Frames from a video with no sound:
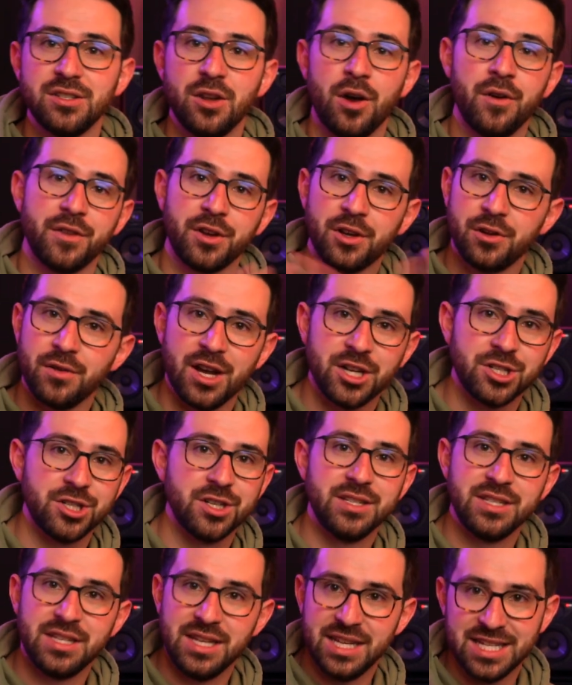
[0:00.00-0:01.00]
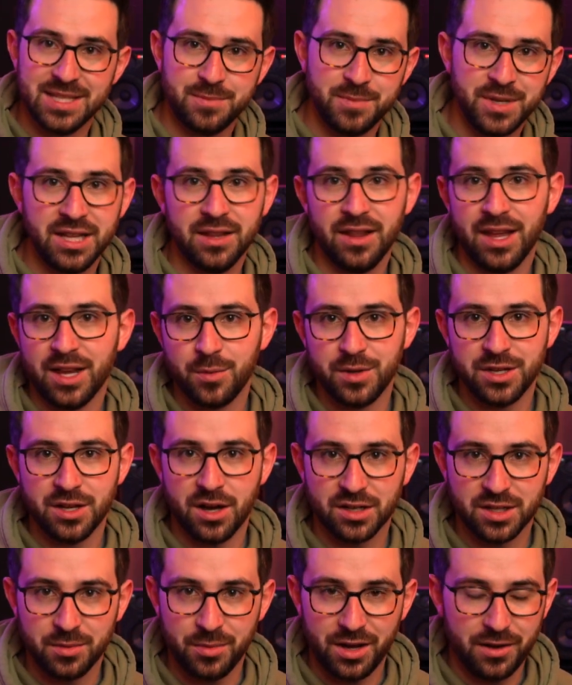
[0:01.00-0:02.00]
all the correction DSP like we
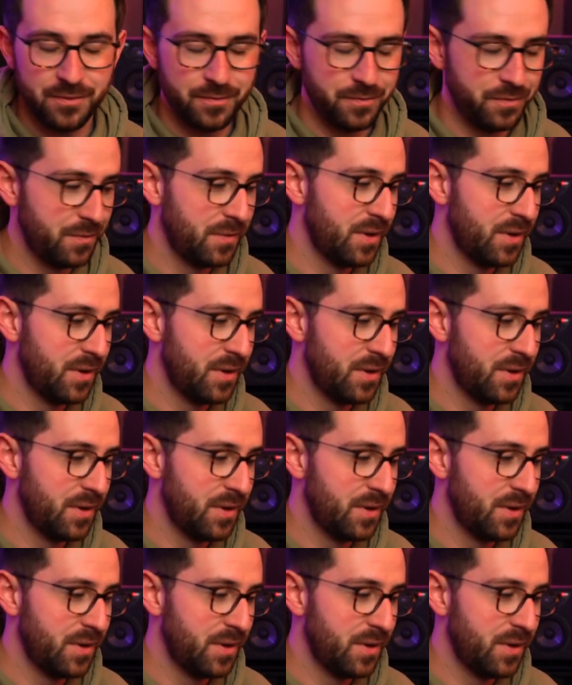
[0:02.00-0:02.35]
talked about.